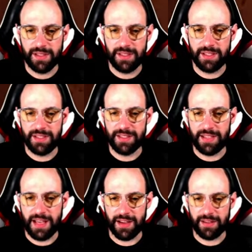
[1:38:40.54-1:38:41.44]
he's a
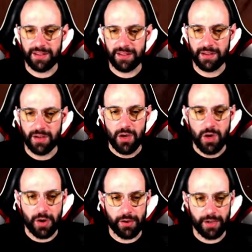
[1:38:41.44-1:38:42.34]
stack.
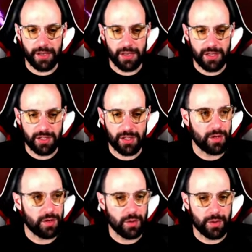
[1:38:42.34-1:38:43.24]
Okay, okay, it's
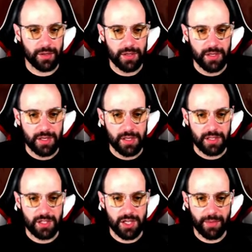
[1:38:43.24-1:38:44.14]
okay.
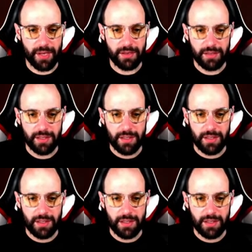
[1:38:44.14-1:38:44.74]
He's coming.